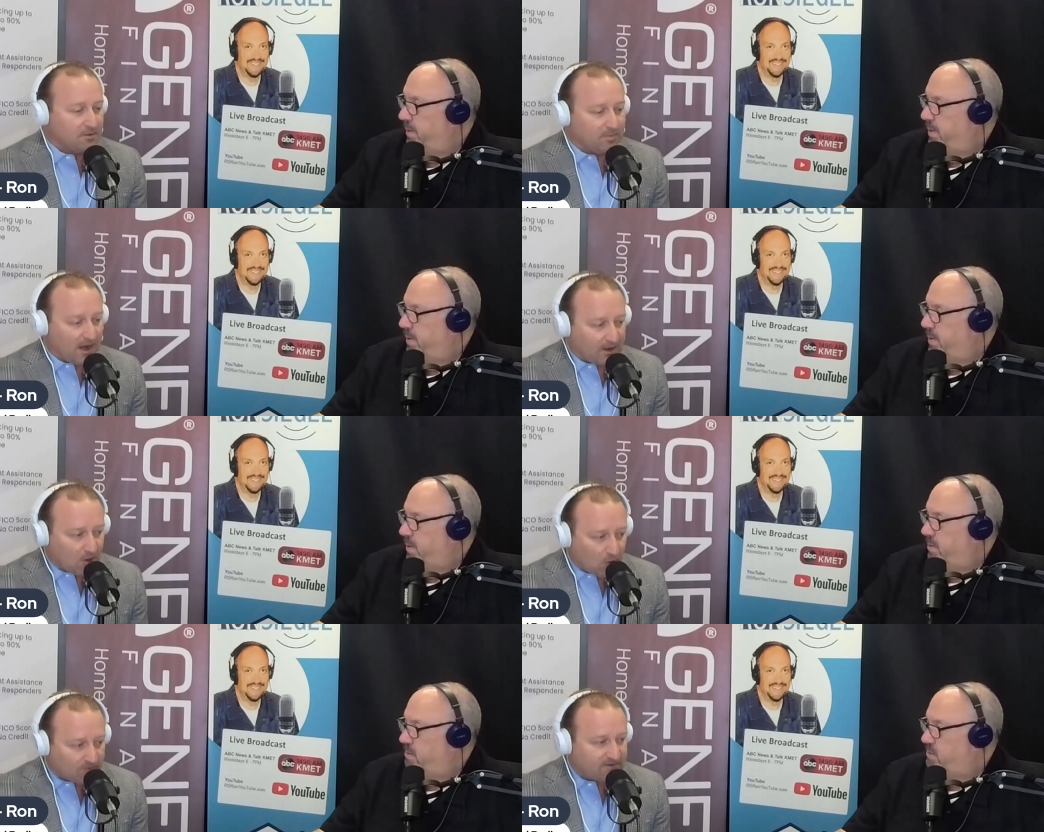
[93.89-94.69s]
Speaker 1: buying
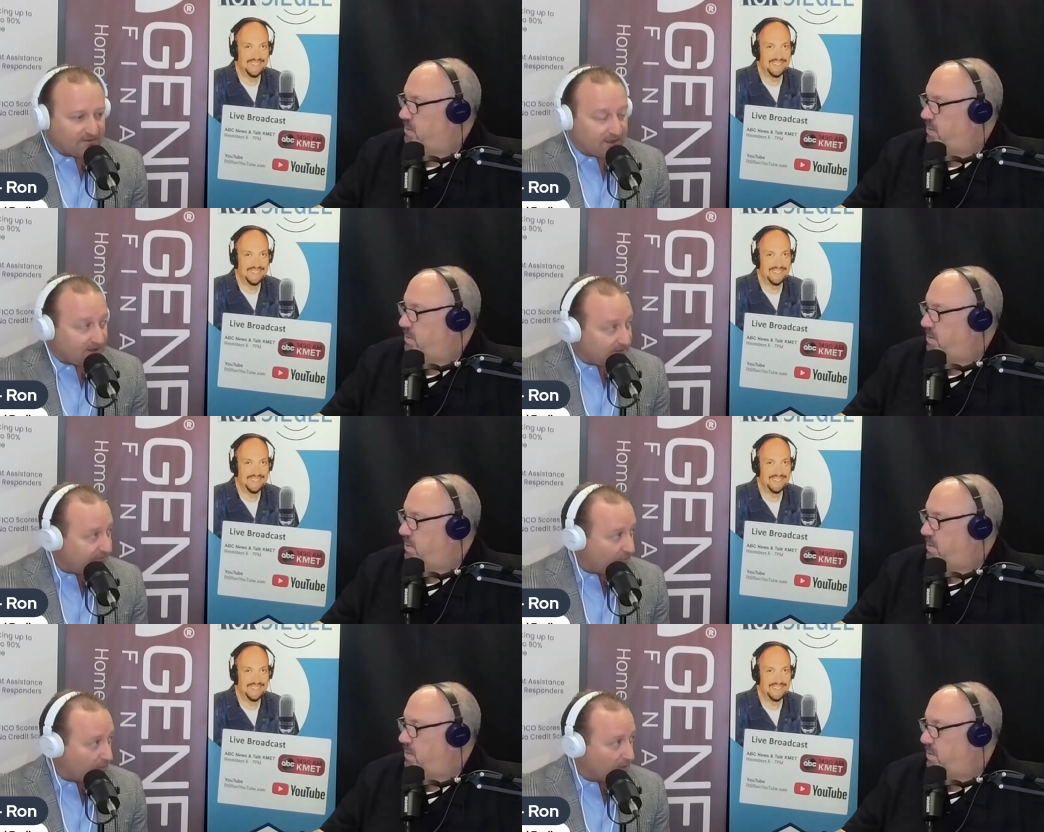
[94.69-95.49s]
homes that they can
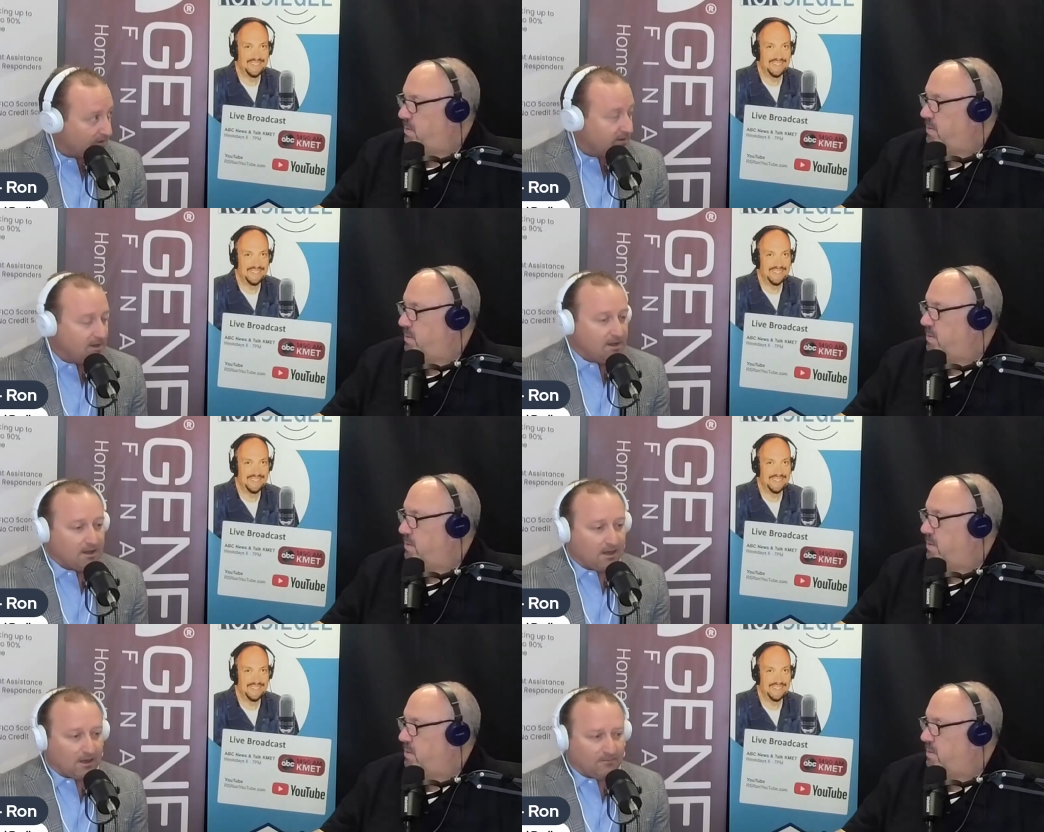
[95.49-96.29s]
afford
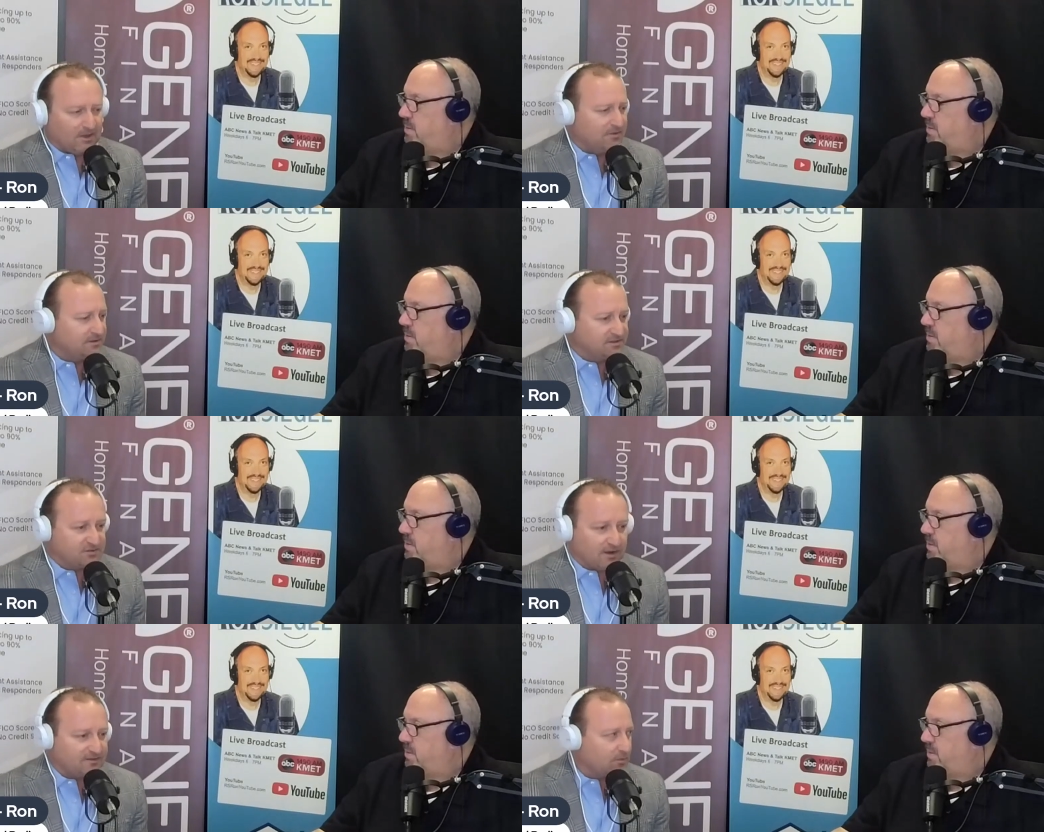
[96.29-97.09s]
um, you know the
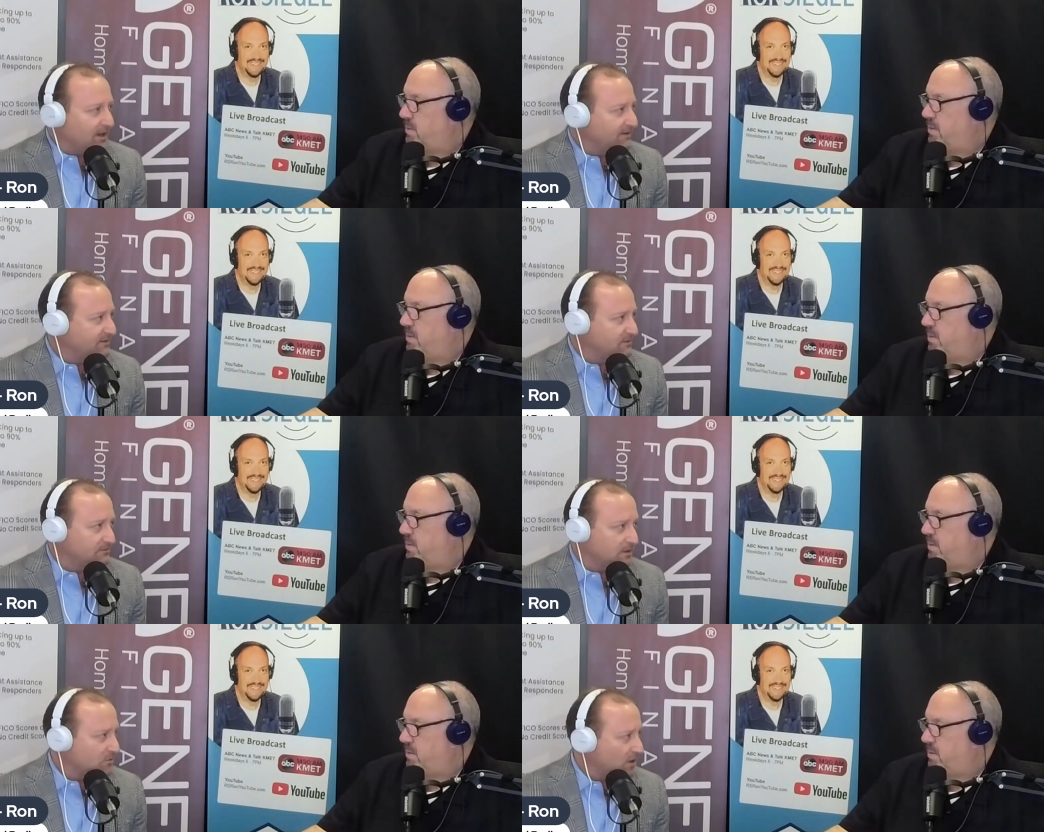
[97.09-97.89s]
distress rates and
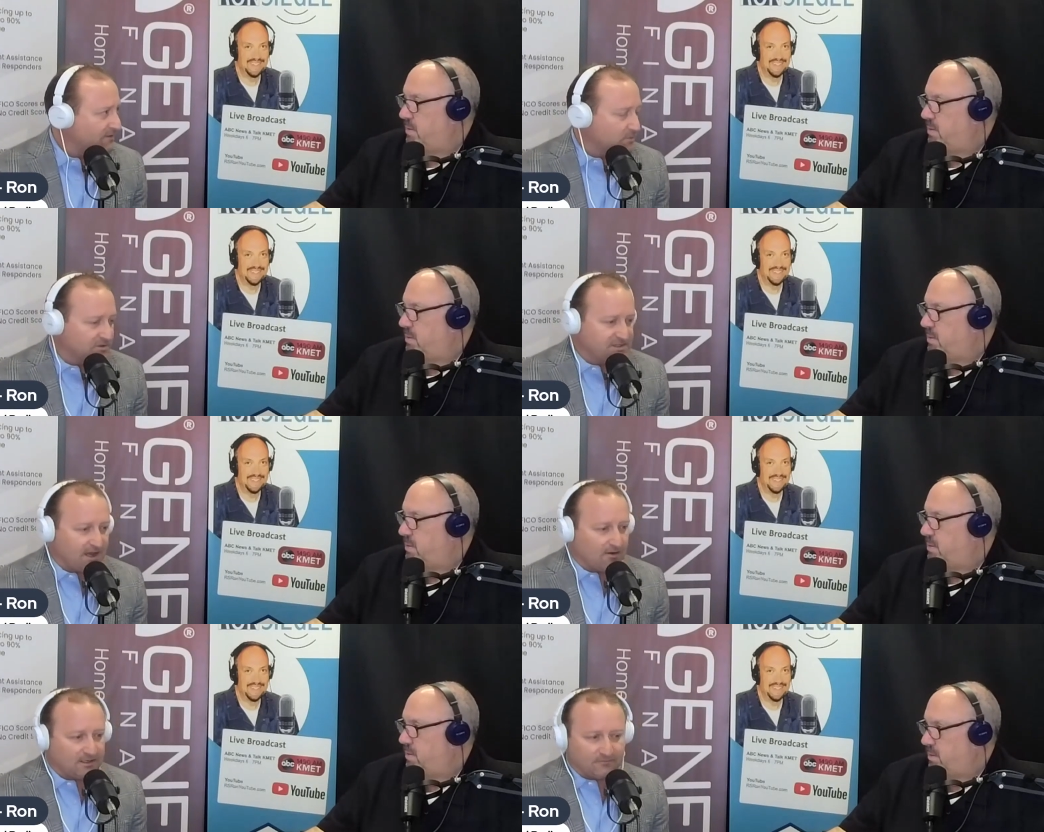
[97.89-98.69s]
across Orange
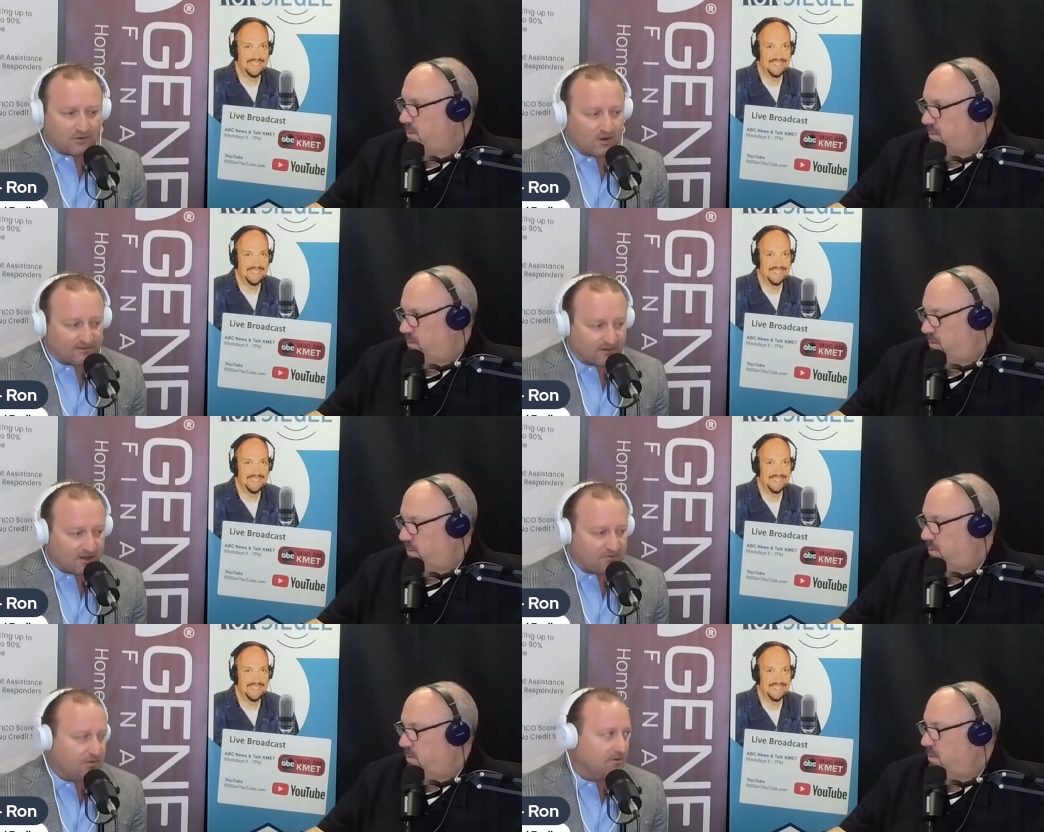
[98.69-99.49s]
County, even across the
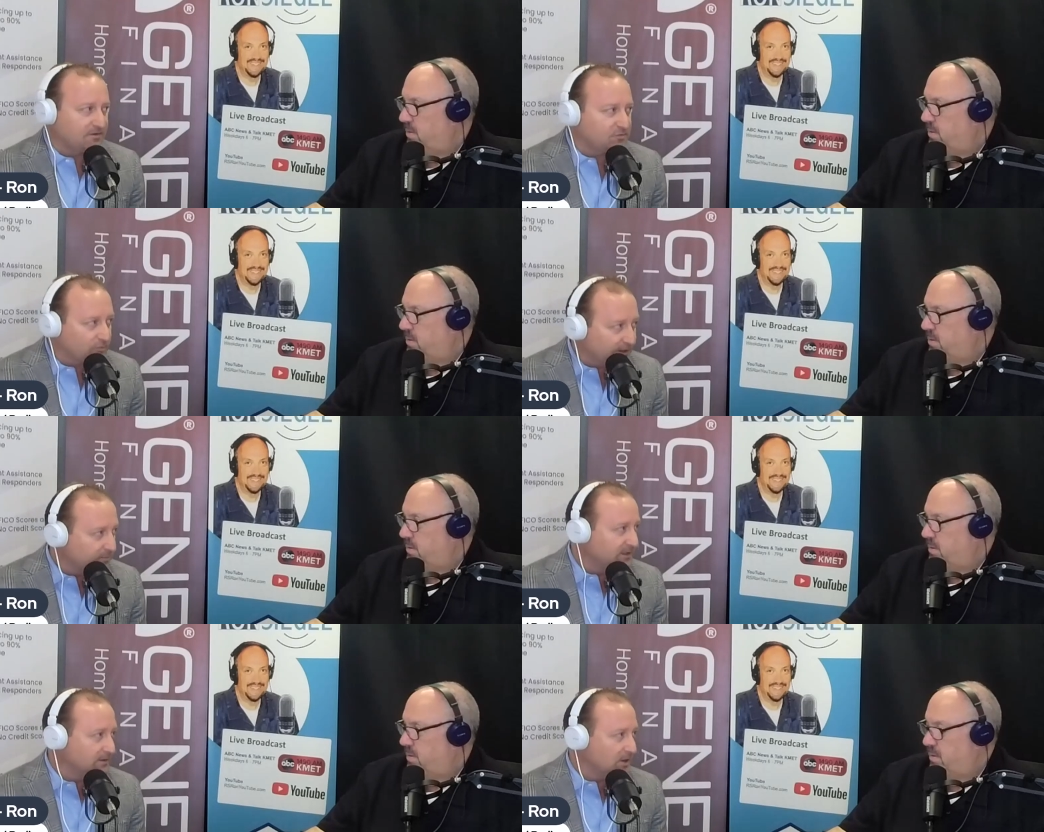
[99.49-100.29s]
country, are
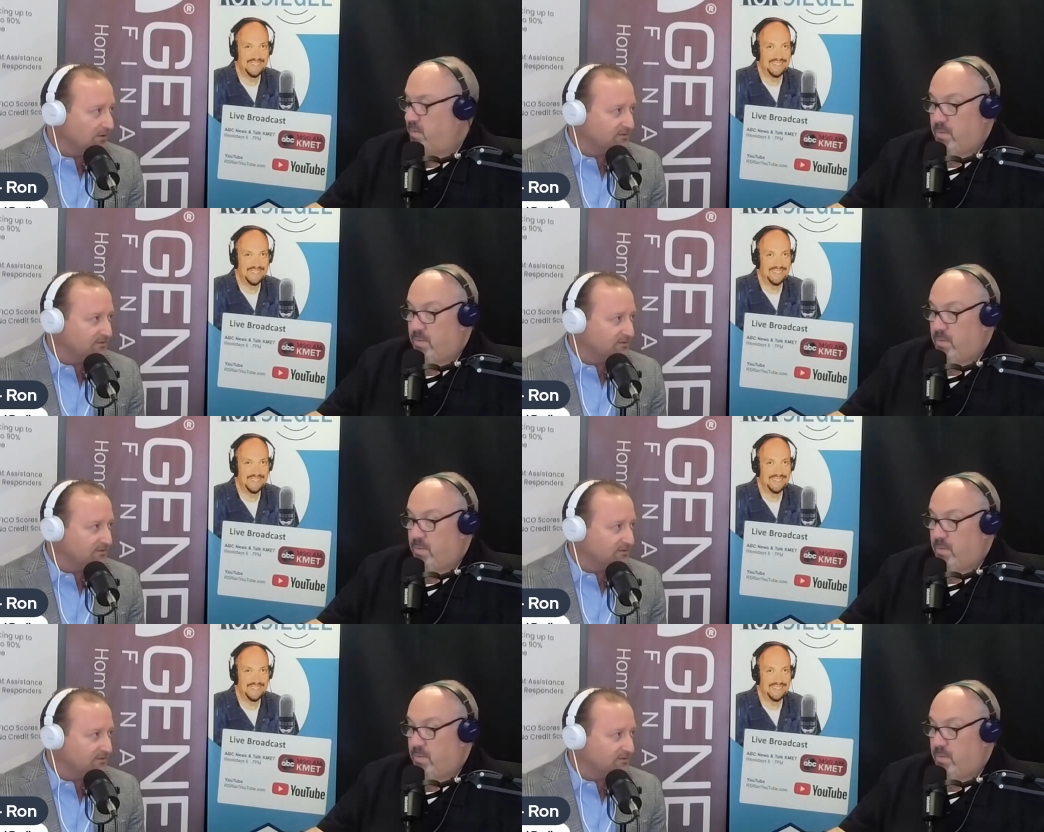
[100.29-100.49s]
extremely low.